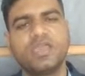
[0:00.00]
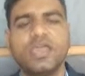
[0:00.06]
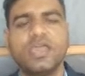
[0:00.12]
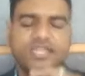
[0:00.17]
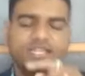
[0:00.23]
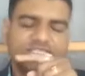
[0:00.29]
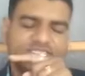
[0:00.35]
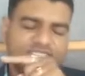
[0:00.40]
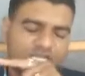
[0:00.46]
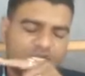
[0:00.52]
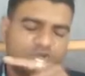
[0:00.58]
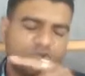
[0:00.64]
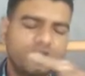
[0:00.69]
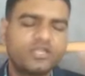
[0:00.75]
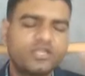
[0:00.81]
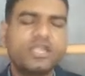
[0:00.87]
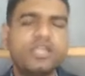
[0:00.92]
It is
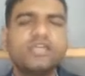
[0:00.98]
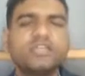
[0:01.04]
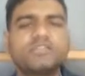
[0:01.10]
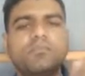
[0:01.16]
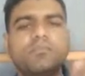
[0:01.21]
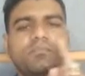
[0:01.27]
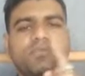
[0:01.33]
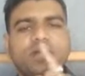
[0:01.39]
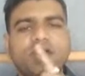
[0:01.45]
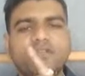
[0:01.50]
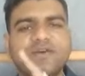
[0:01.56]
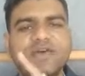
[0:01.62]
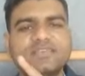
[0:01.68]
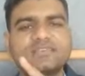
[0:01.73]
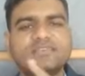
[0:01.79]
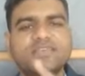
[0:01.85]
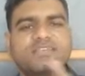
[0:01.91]
circulated in the blood
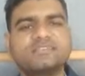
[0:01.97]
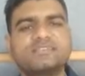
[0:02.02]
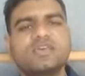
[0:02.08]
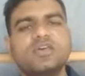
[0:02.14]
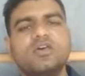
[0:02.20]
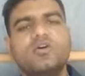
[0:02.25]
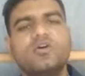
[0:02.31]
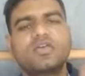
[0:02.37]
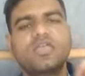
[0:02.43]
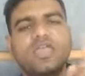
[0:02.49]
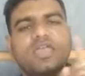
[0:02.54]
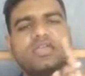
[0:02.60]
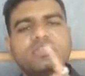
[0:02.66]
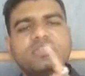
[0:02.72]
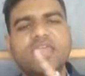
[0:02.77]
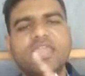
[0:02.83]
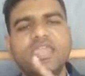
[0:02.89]
vessels, okay,
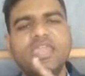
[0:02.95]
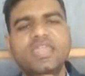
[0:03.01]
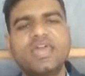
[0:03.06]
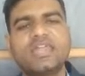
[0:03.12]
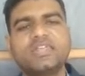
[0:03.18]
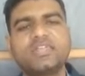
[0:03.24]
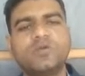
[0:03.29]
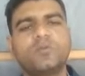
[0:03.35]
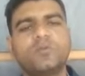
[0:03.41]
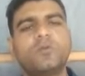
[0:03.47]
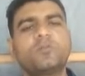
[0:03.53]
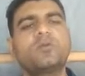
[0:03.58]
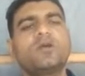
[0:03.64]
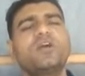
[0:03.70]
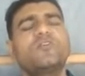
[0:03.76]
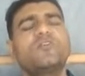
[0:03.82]
in the inactive form.